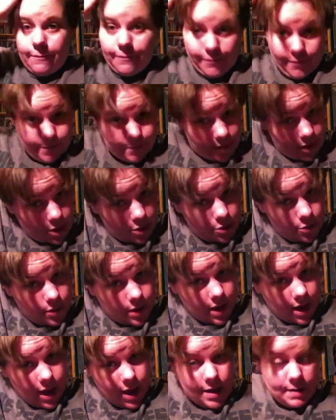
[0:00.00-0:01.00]
from the
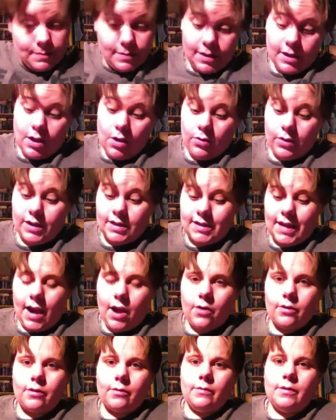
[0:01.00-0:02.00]
UK, but the only
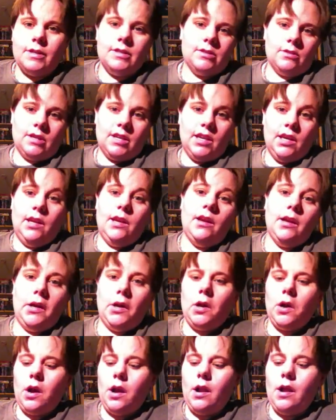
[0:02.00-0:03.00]
downer was
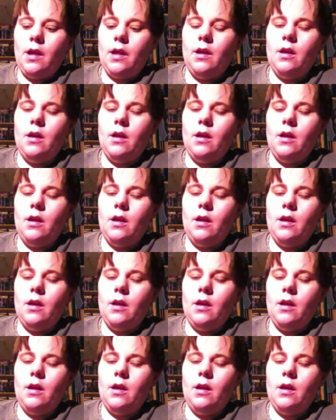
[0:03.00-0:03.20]
here